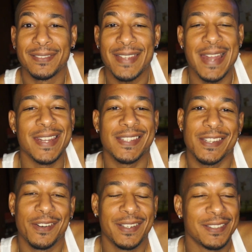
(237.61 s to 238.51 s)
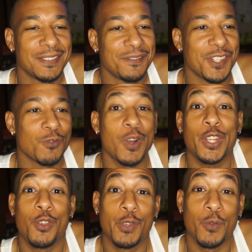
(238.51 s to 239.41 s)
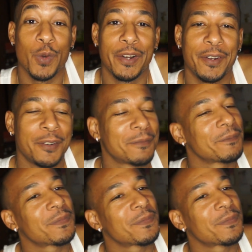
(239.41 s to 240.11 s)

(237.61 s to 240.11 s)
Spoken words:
Not necessarily, just wanted to use the word.